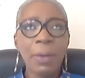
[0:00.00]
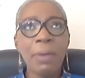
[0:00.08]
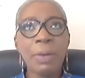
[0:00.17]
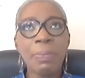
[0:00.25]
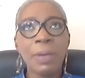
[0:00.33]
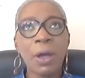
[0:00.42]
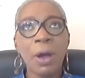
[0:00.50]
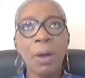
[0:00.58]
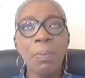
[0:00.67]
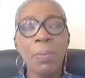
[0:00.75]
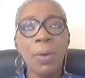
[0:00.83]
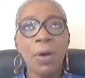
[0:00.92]
we
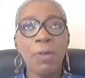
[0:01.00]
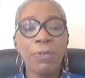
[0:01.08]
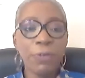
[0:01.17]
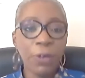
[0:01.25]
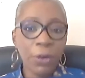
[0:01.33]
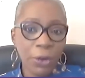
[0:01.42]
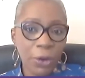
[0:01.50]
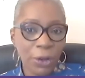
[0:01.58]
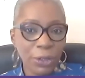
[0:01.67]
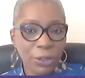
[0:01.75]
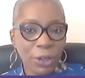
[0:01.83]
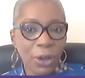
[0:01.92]
become more
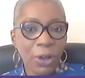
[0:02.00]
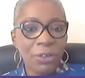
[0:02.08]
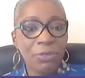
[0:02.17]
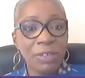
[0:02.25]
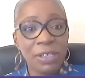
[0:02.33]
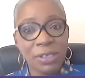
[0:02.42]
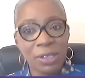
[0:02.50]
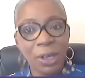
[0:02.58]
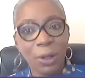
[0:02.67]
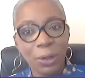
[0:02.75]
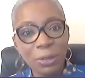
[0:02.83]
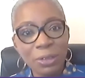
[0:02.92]
focused on
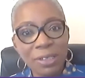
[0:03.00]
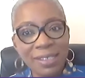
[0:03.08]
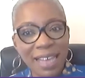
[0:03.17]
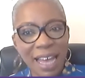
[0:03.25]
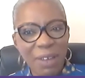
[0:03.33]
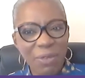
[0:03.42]
results